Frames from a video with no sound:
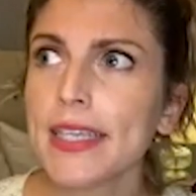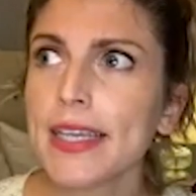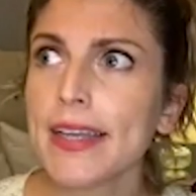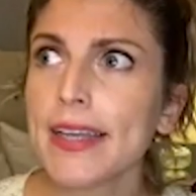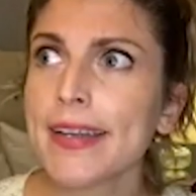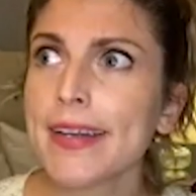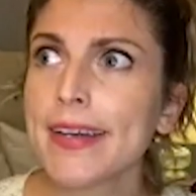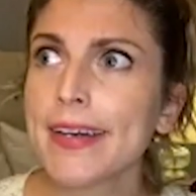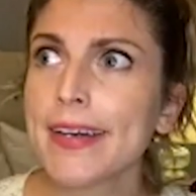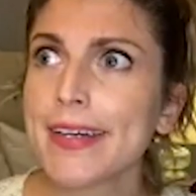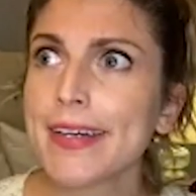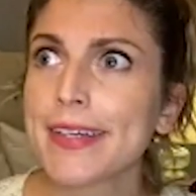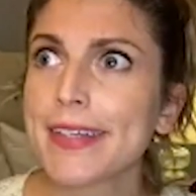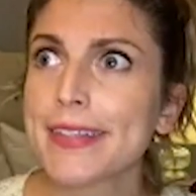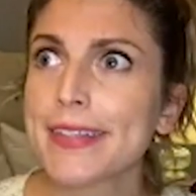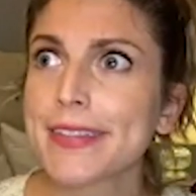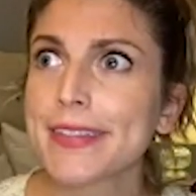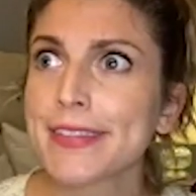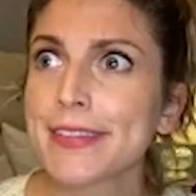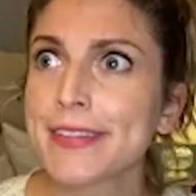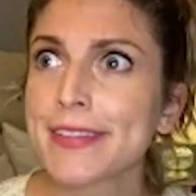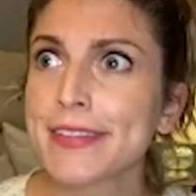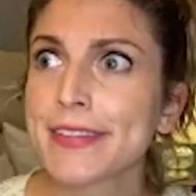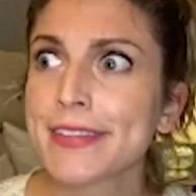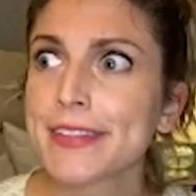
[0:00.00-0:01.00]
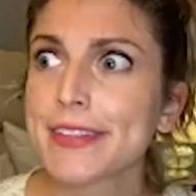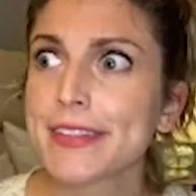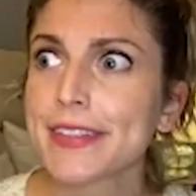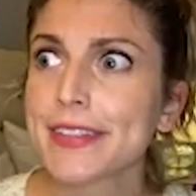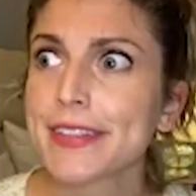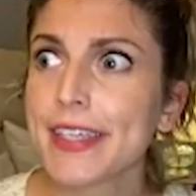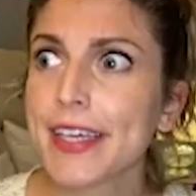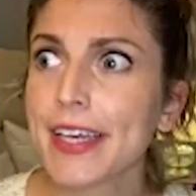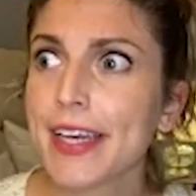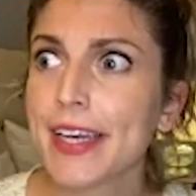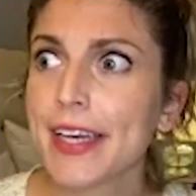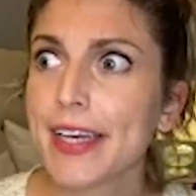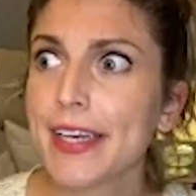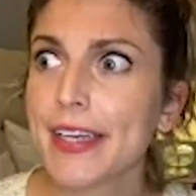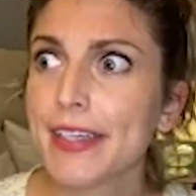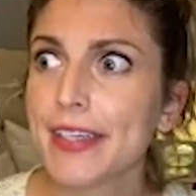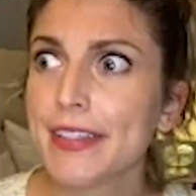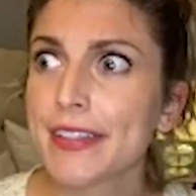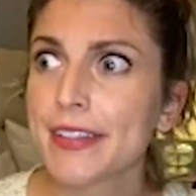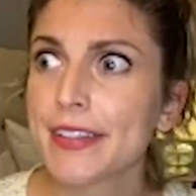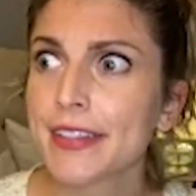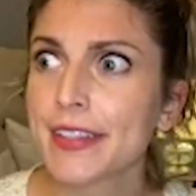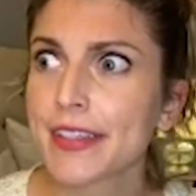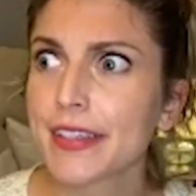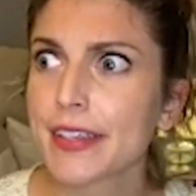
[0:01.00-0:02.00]
And
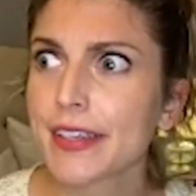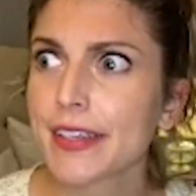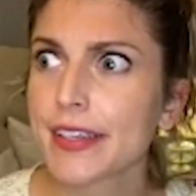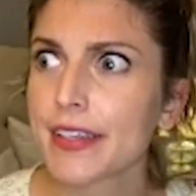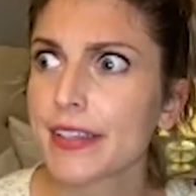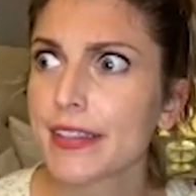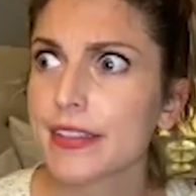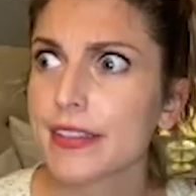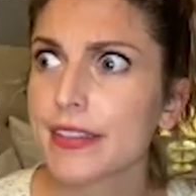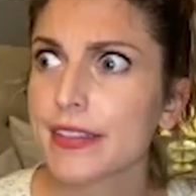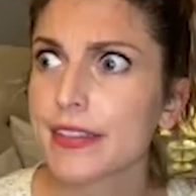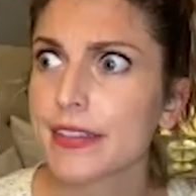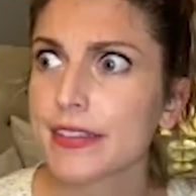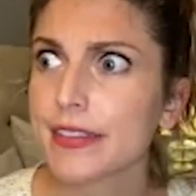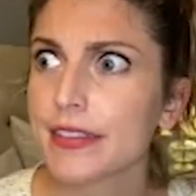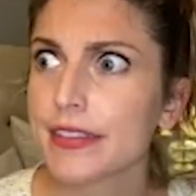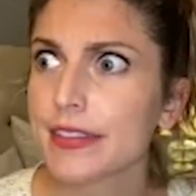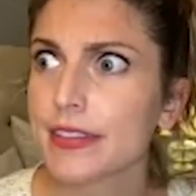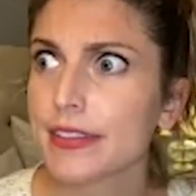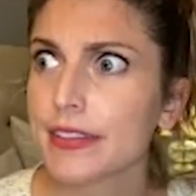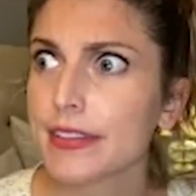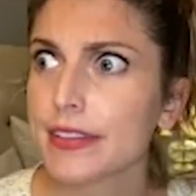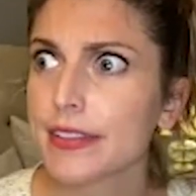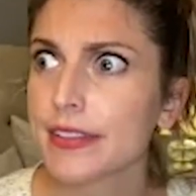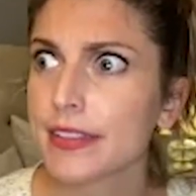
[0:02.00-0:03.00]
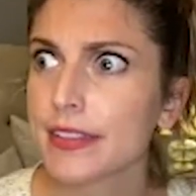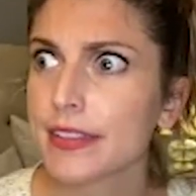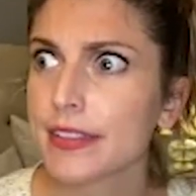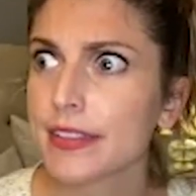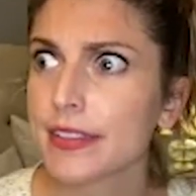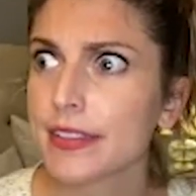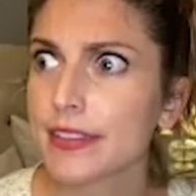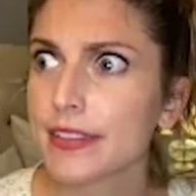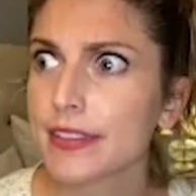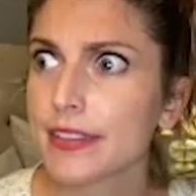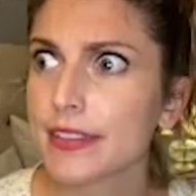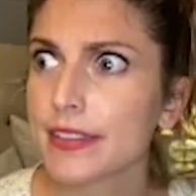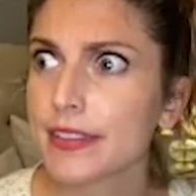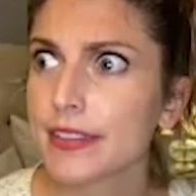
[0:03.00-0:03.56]
then I did uh,